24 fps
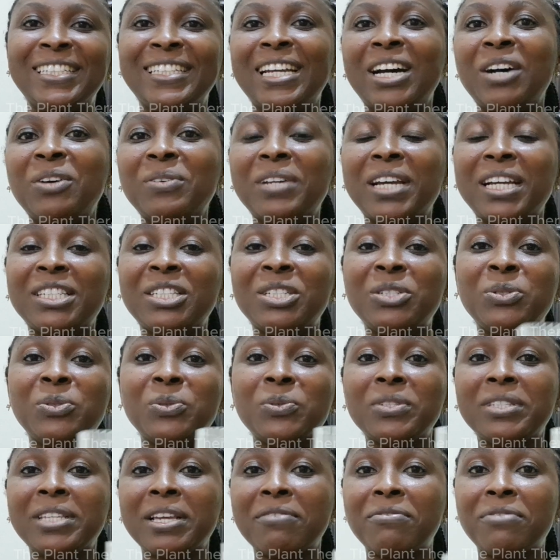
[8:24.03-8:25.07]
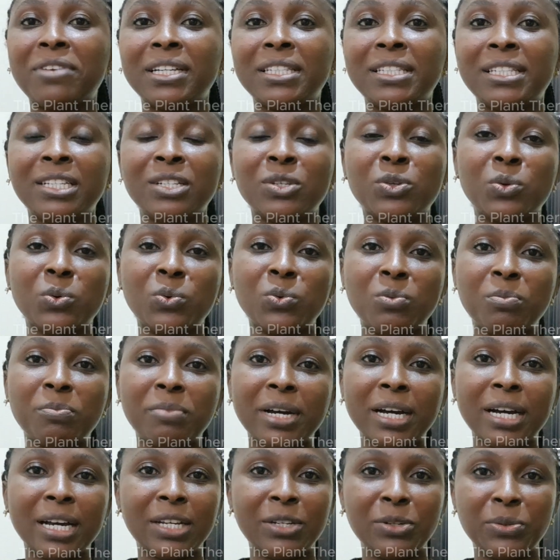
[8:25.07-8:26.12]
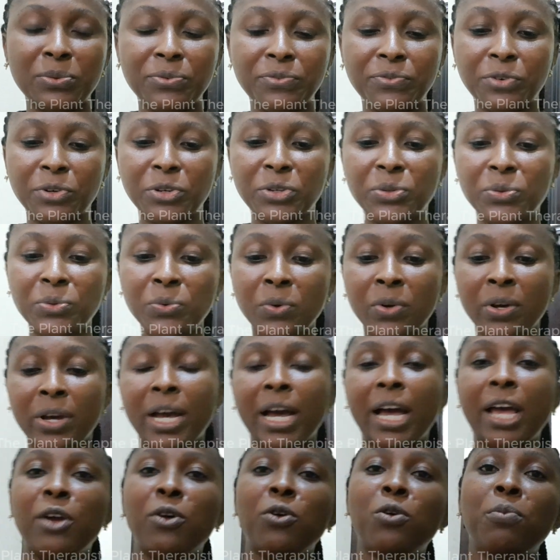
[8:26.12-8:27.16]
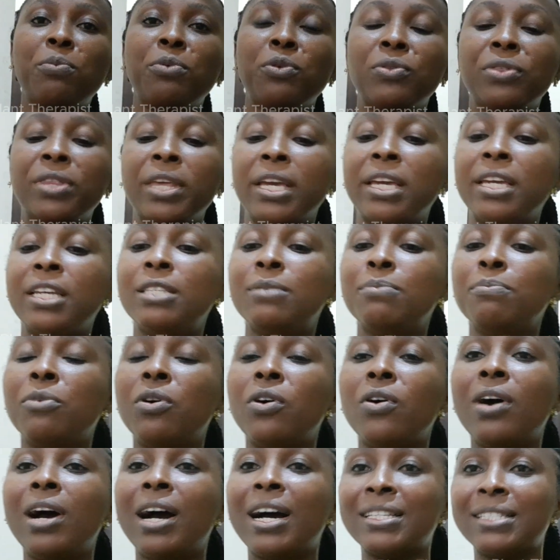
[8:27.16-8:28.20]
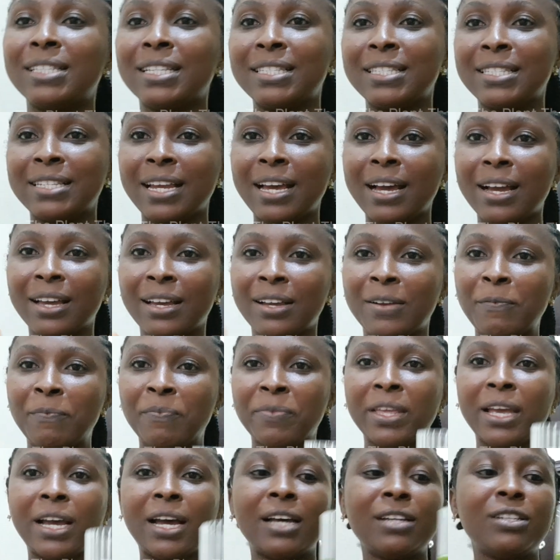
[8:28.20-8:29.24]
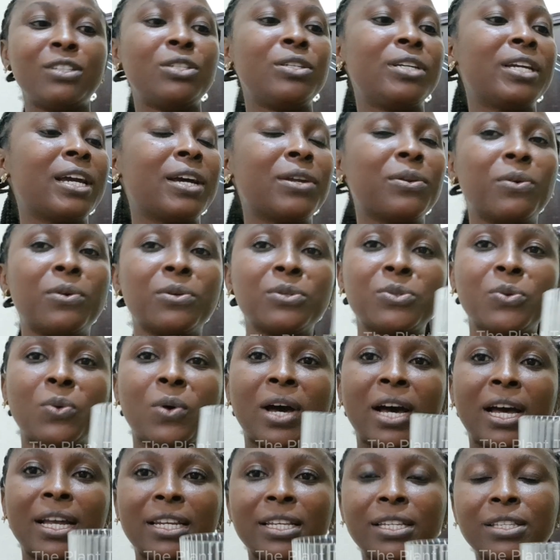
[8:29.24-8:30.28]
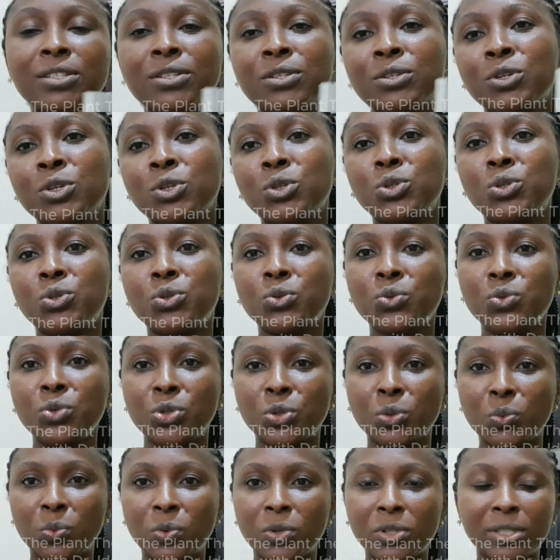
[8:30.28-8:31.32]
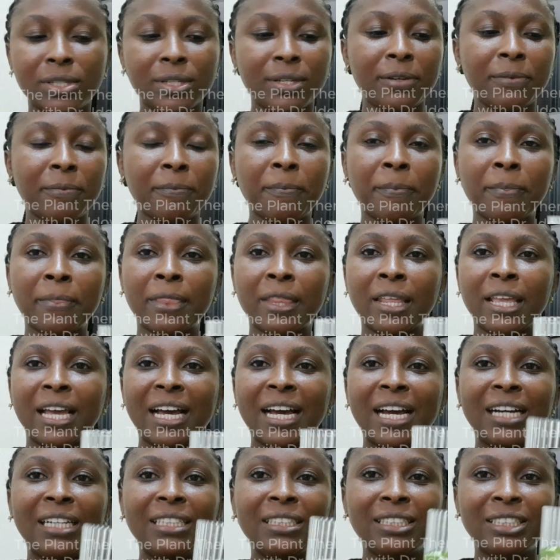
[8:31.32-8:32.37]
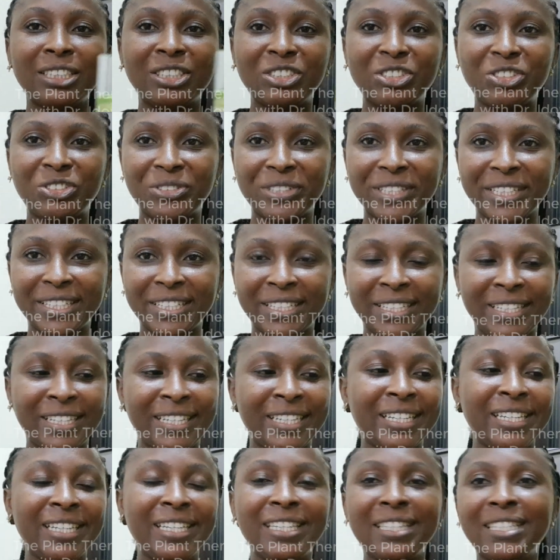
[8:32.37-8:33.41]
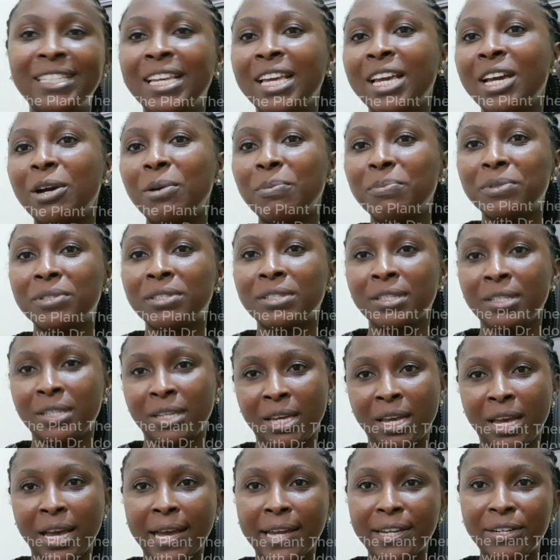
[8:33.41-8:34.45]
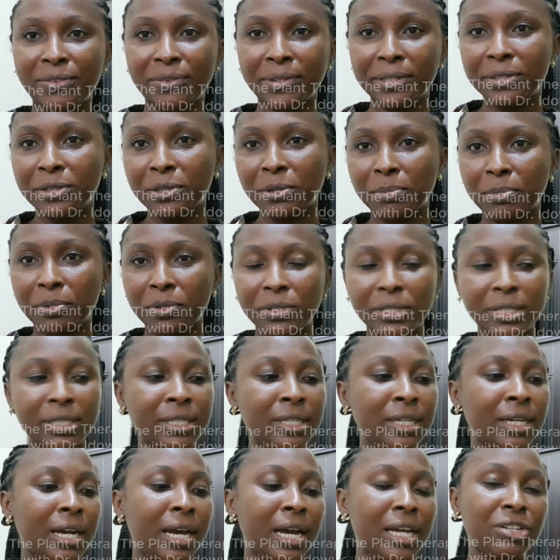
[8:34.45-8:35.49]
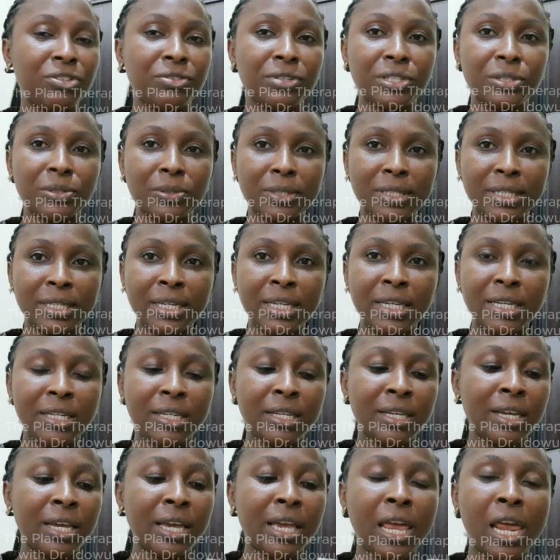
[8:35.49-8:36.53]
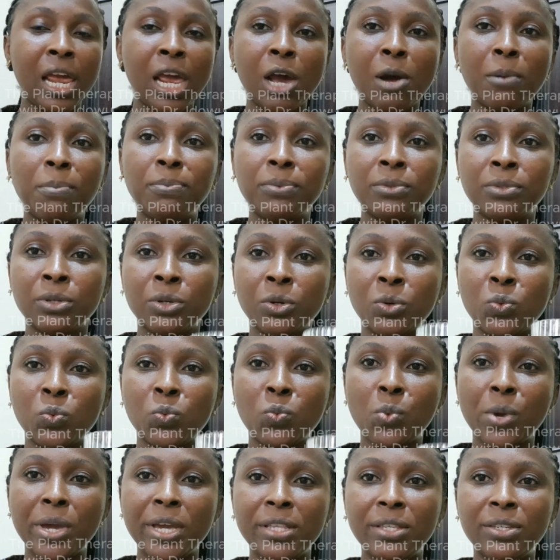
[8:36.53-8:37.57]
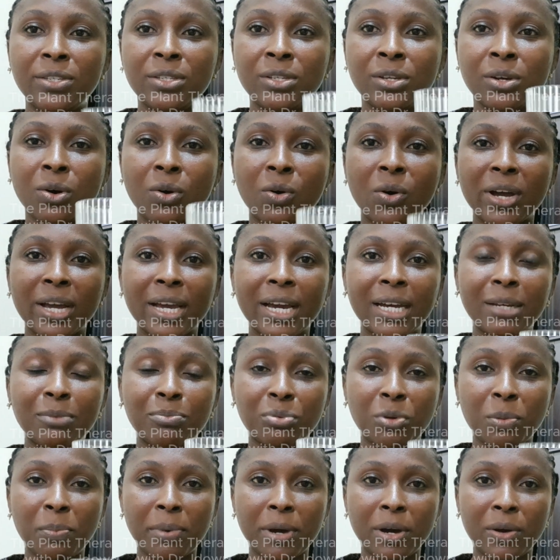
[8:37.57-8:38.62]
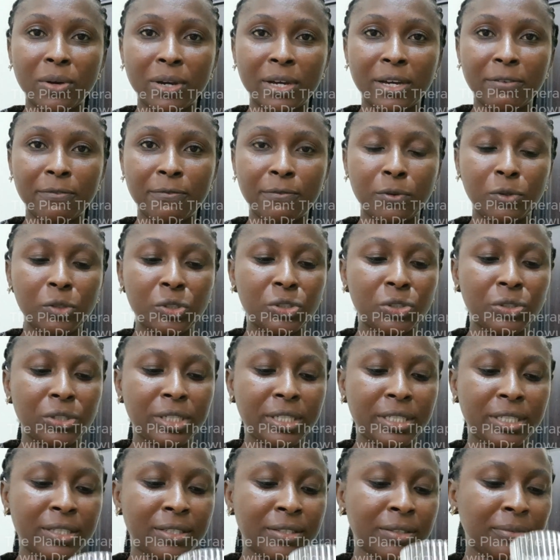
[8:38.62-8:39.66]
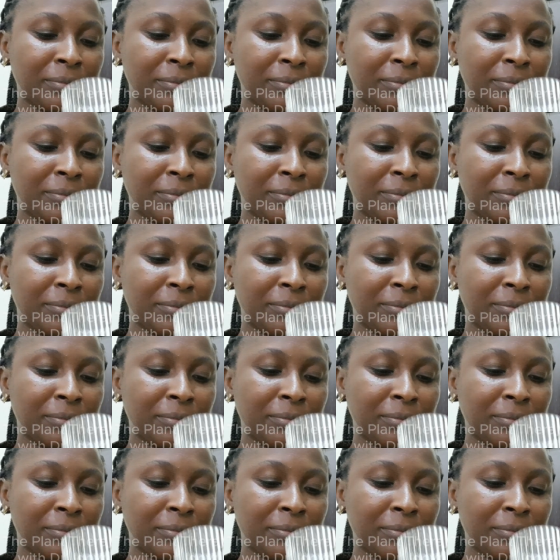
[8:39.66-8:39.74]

now that you know several things cucumber can do for you, I hope you take it more as a snack and you can also add it to your water and drink. It helps hydrate your body, hydrate your skin, helps with organ proper organ functioning.